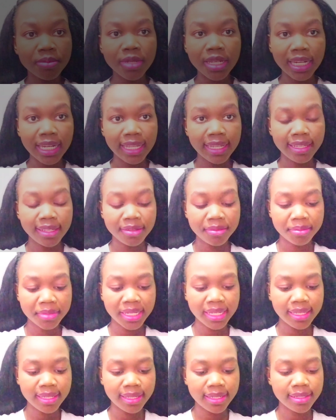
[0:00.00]
be laying
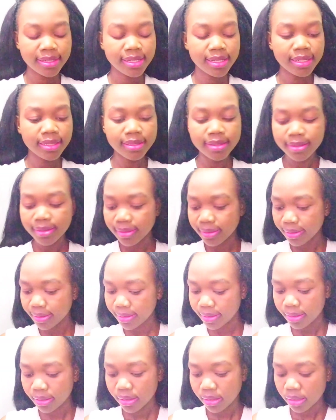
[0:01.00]
my edges.
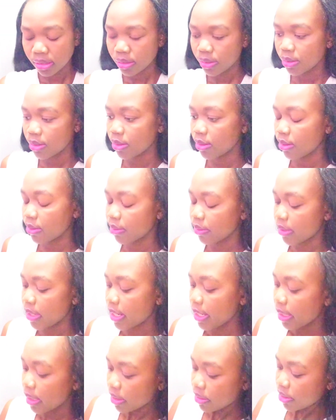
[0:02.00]
So
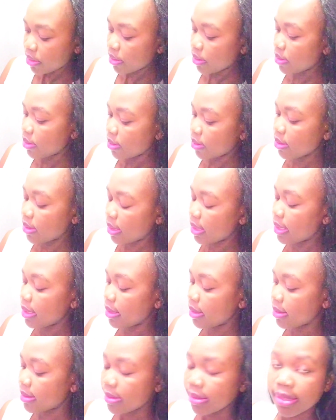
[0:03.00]
I had to do
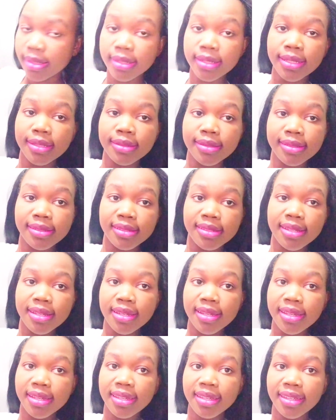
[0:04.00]
this the next
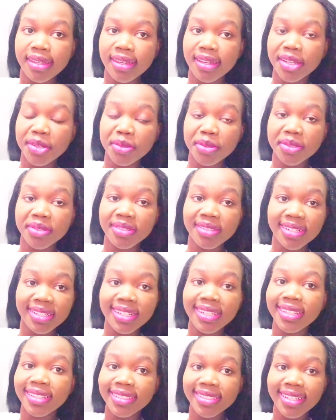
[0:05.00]
day. I was
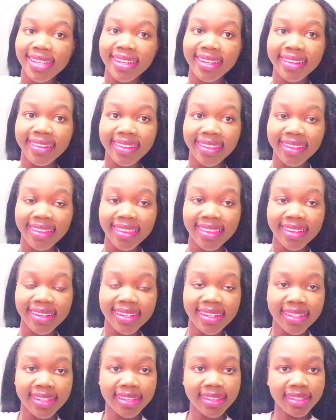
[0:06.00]
really tired the other
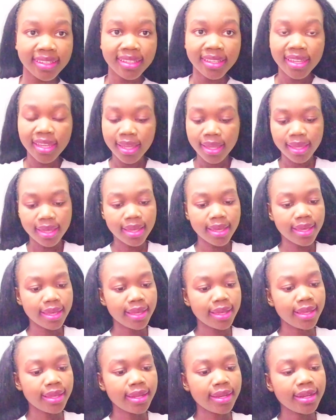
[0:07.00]
day,
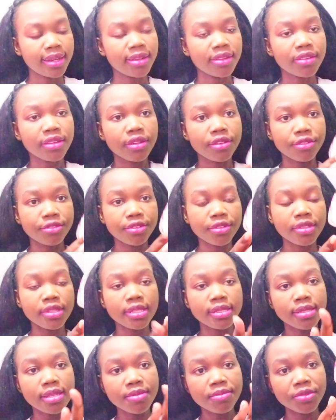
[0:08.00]
and for
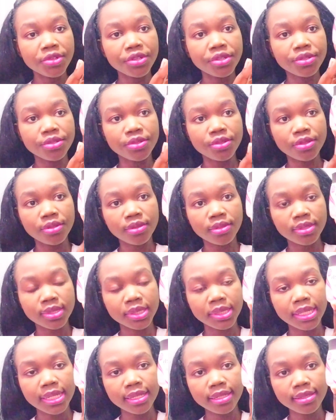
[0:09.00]
this I'm going to
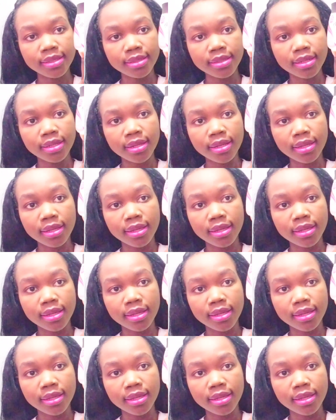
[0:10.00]
use this.